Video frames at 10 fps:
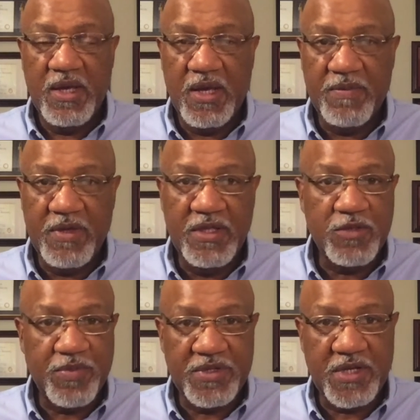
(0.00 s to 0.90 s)
In this
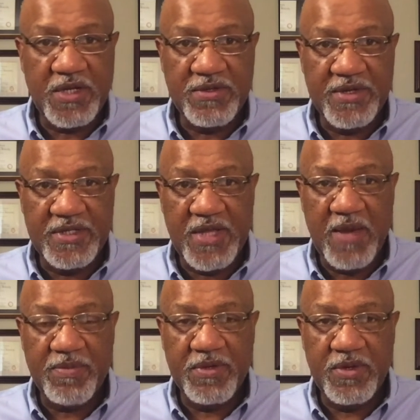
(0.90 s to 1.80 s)
particular
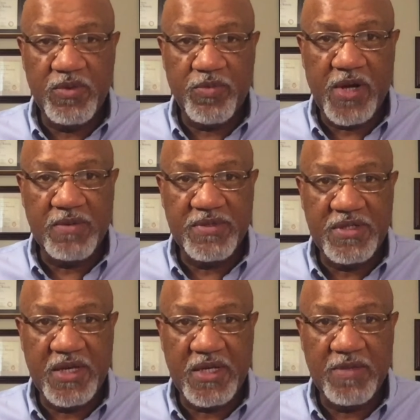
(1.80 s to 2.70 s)
example, it would probably
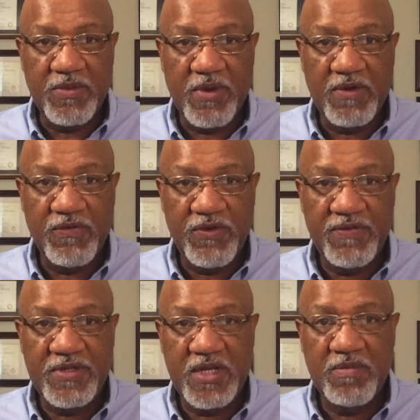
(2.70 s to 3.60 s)
take them around
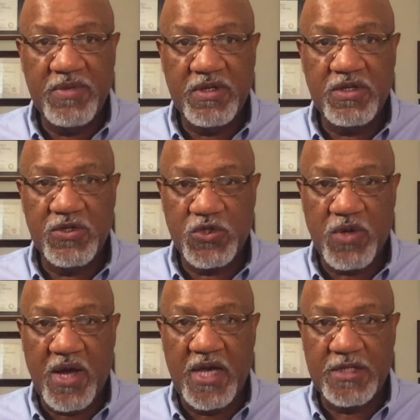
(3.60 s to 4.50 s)
15 million
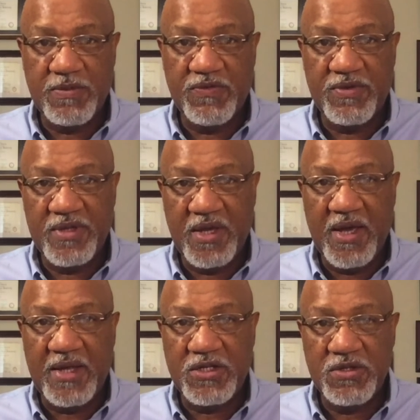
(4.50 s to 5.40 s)
tries before they
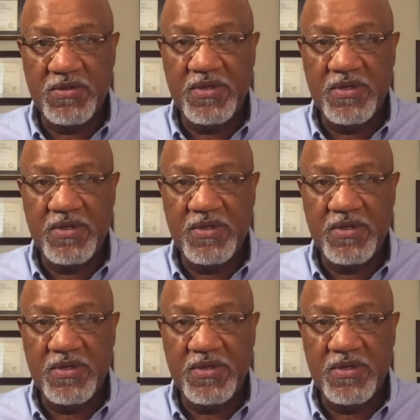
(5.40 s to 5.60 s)
got to